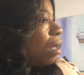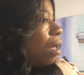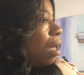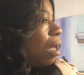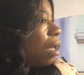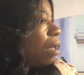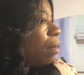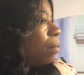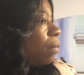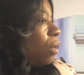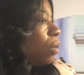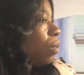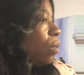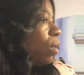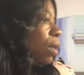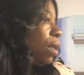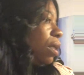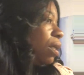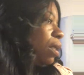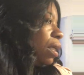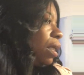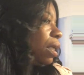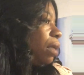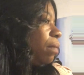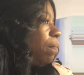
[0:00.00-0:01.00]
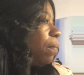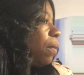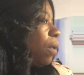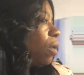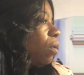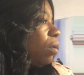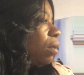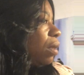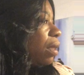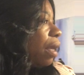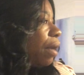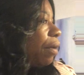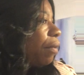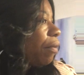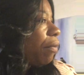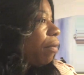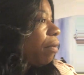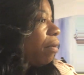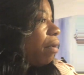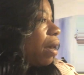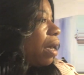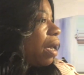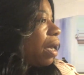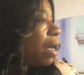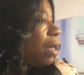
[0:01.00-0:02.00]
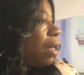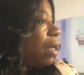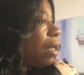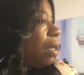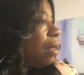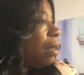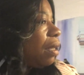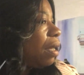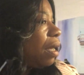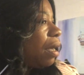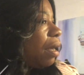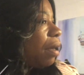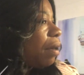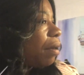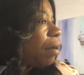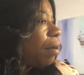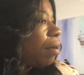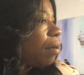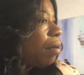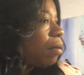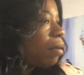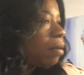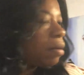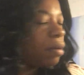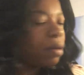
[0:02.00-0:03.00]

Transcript: I'm going to debulk that right in there